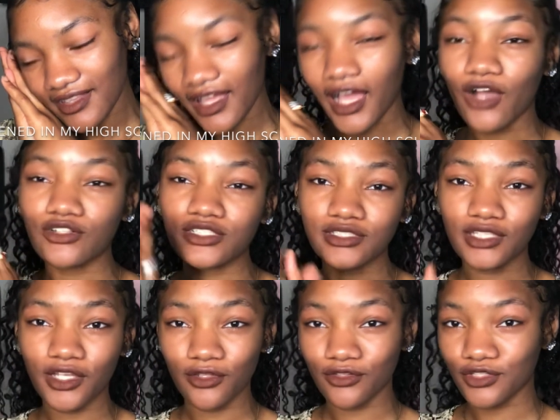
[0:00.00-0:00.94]
I'll just tell
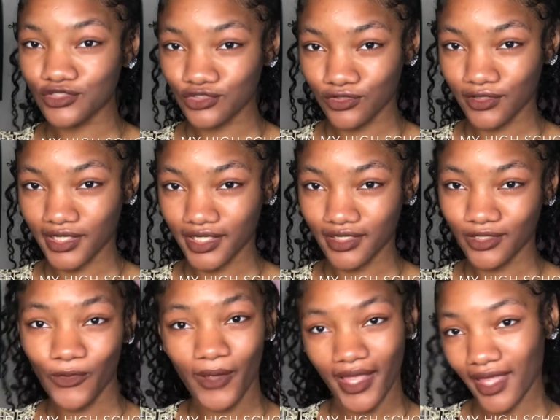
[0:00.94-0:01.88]
you the story,
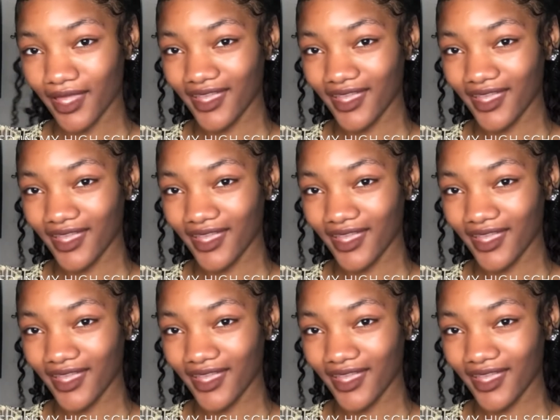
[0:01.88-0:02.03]
okay?